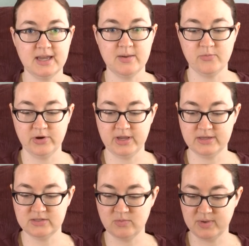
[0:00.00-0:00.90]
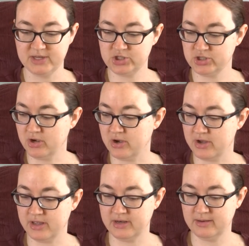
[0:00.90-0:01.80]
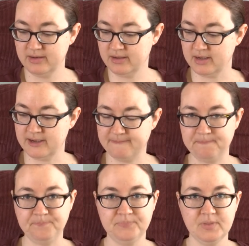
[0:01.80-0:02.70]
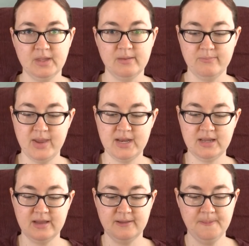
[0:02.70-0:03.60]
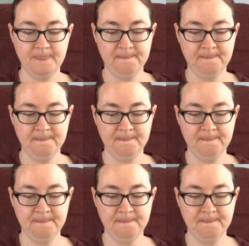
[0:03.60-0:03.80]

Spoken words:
I am working so much on Maynia,